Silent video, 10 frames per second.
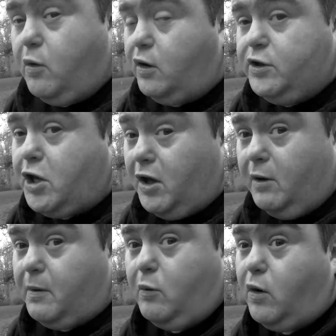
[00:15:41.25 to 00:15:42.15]
what
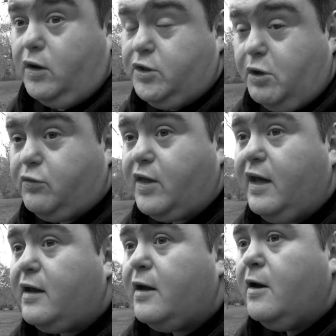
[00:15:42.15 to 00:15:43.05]
you
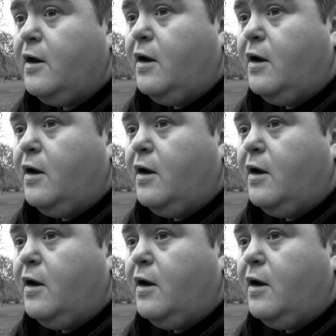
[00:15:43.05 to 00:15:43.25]
think.